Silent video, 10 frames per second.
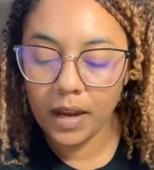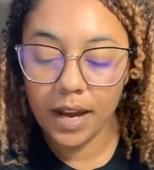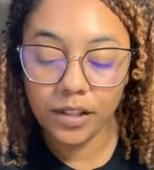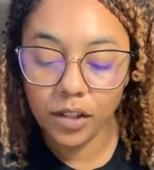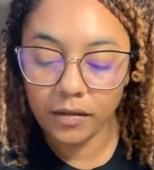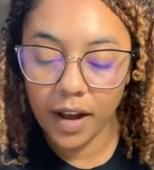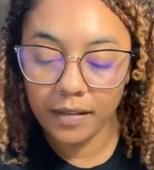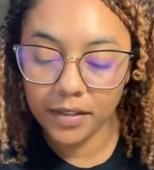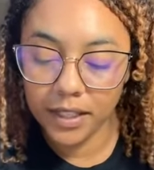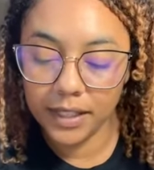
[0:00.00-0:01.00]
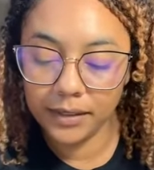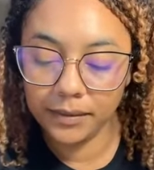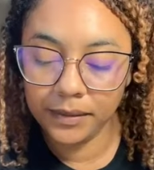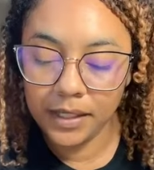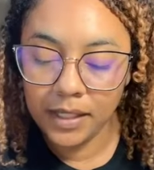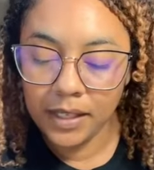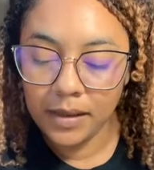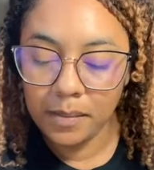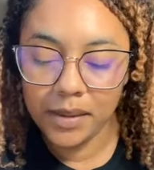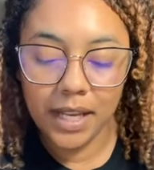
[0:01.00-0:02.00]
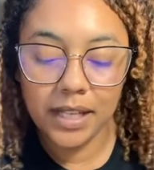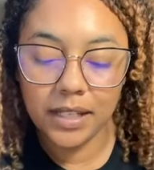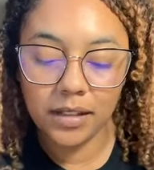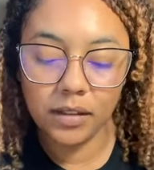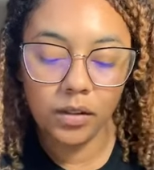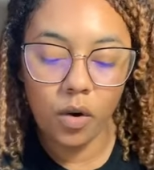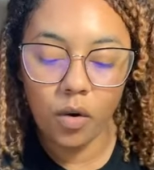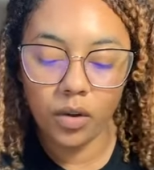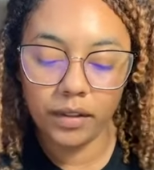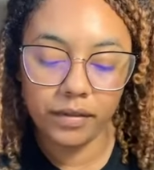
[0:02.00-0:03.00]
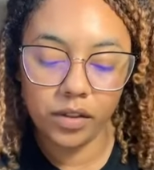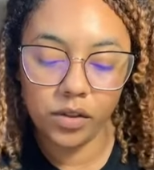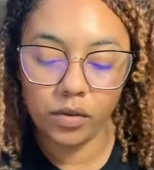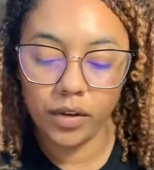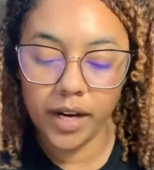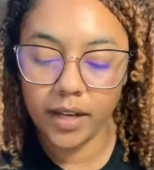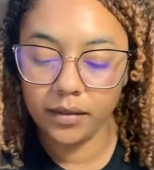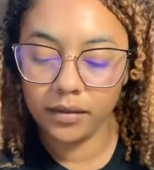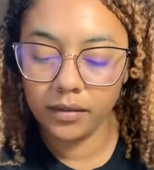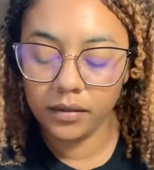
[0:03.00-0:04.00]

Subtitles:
I survived it, but that isn't the whole of the story.